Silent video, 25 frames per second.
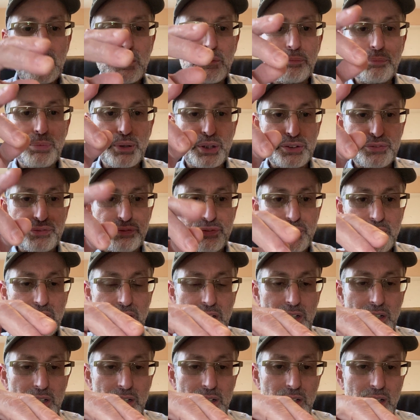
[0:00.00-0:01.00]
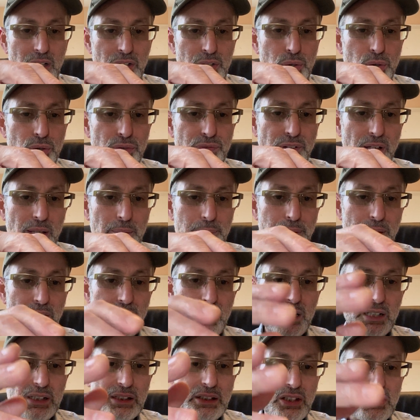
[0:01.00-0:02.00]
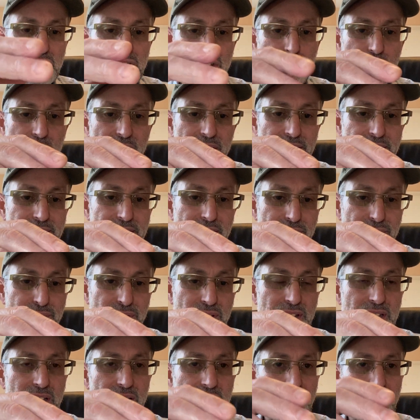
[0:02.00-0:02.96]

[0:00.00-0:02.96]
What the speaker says: But for a new vapor, it doesn't know any different.